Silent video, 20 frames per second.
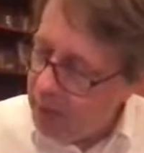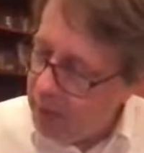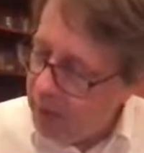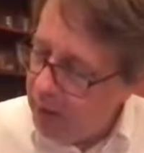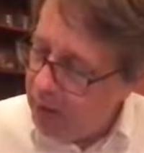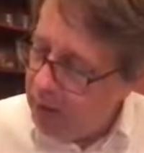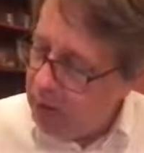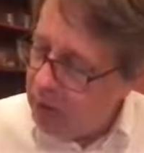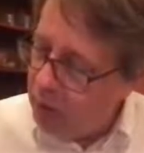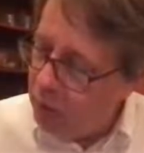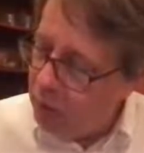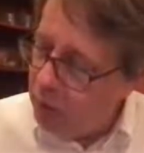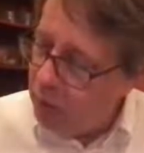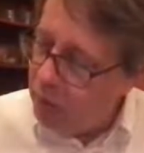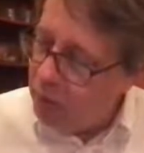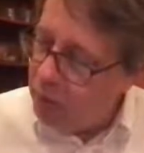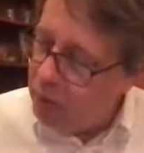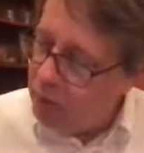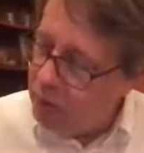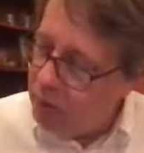And so
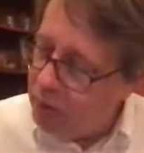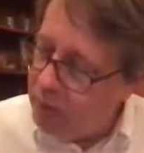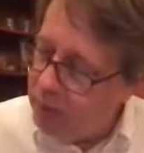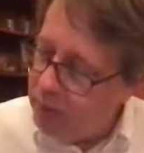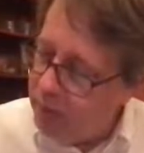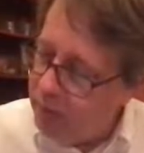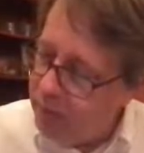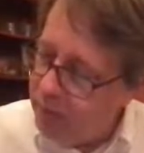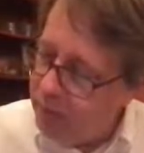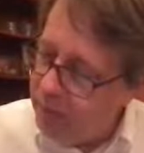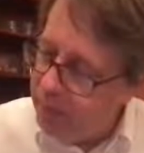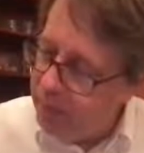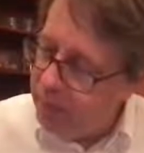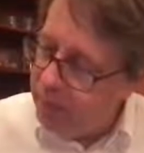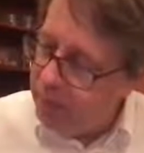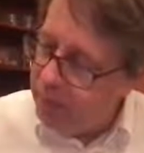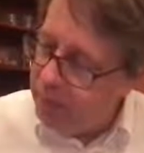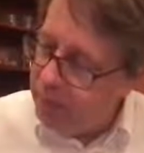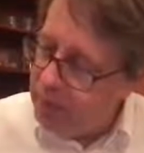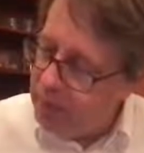just
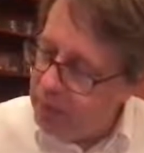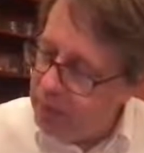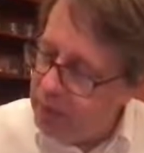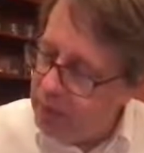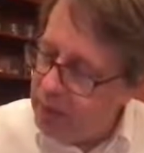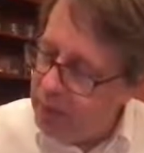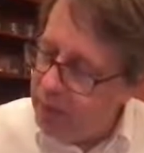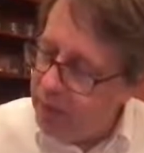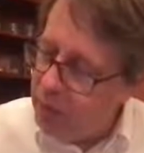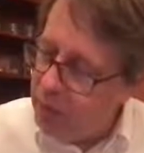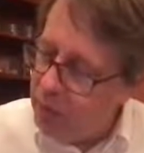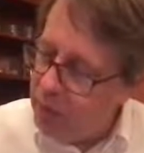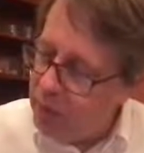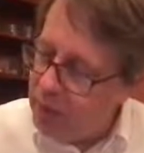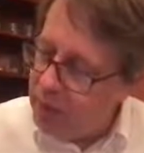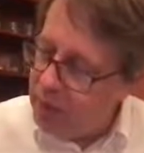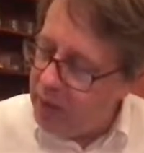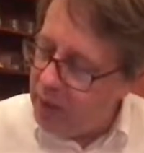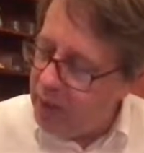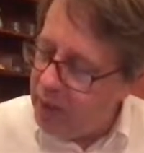to give you an
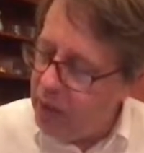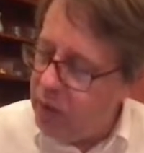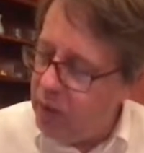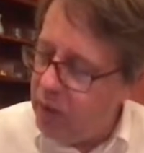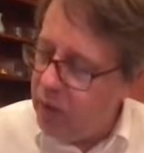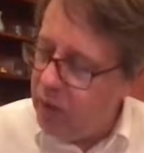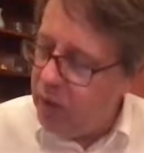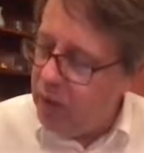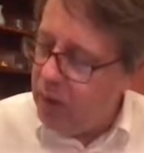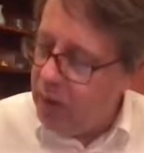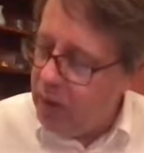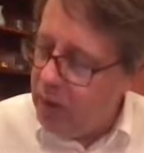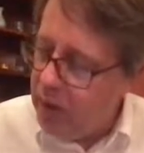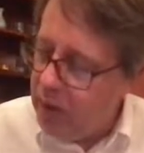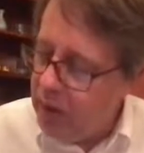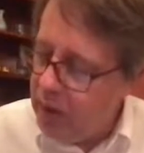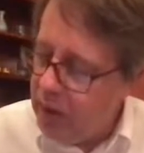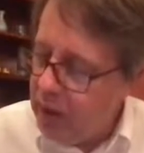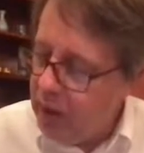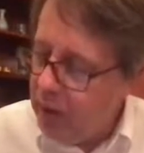indication,
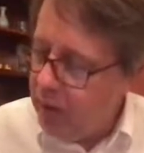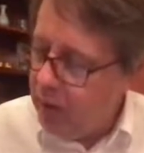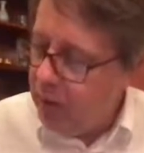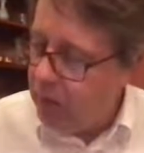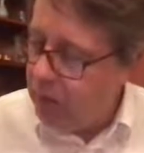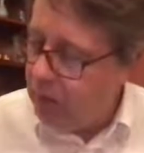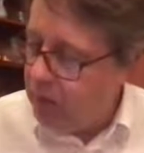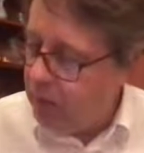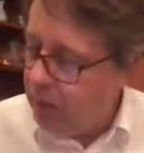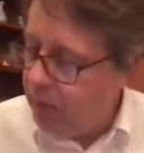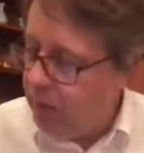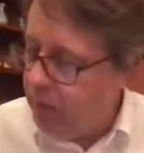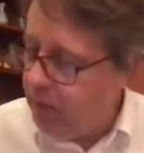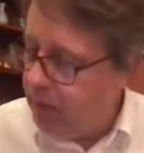here are some